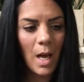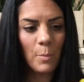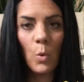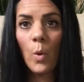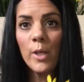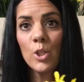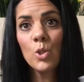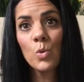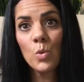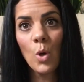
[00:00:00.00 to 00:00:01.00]
I'm going
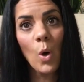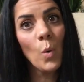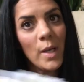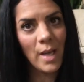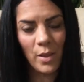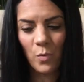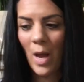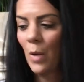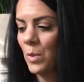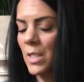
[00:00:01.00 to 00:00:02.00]
to go another
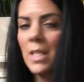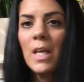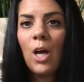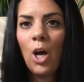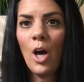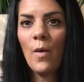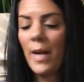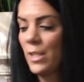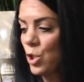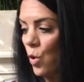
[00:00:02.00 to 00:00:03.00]
route. All
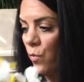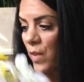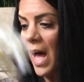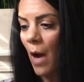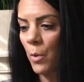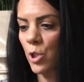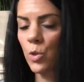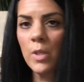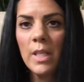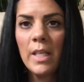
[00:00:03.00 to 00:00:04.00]
right, so flowers
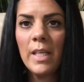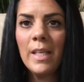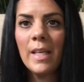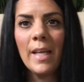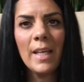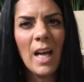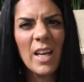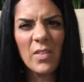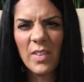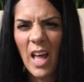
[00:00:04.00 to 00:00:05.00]
you need, any
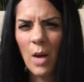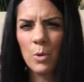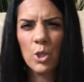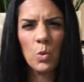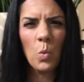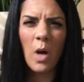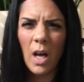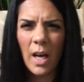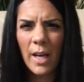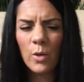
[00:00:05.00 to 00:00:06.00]
kind of flowers you
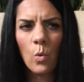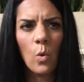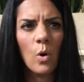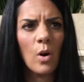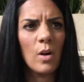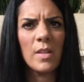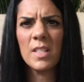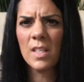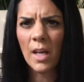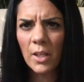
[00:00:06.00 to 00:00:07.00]
want, or the
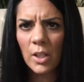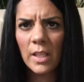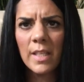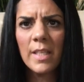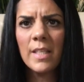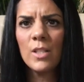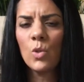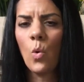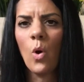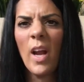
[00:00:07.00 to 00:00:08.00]
succulent,
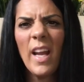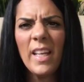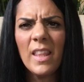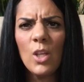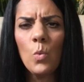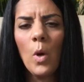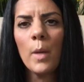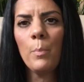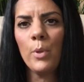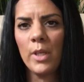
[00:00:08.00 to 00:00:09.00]
or anything you want
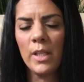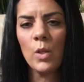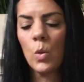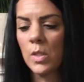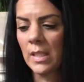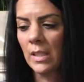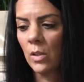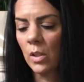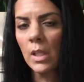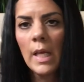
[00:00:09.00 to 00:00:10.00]
to put in those
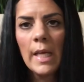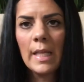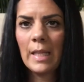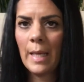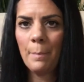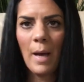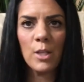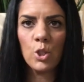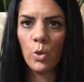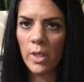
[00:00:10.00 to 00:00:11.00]
little clay
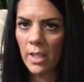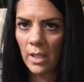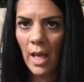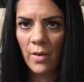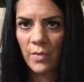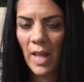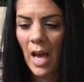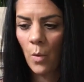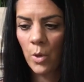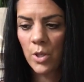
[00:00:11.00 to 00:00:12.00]
pots. You don't need a lot of
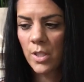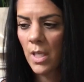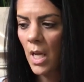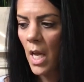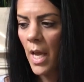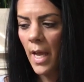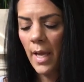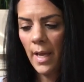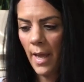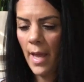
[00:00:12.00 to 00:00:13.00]
flowers,
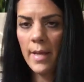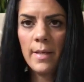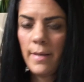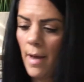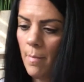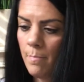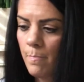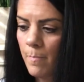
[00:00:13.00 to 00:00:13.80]
and yeah.